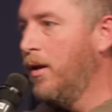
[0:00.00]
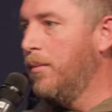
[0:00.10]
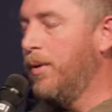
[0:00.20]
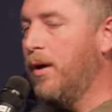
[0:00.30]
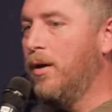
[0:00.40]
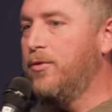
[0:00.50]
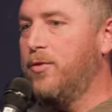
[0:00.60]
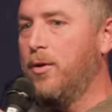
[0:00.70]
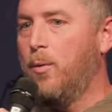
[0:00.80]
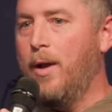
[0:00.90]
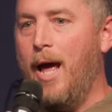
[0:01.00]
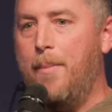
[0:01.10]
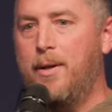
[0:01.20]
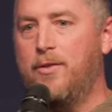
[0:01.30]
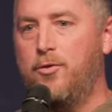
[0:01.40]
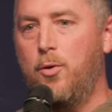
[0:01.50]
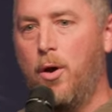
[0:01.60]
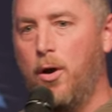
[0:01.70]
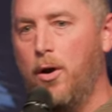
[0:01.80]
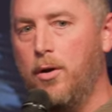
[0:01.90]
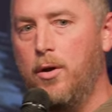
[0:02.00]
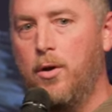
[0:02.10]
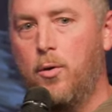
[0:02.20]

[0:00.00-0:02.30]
because what happened is you heard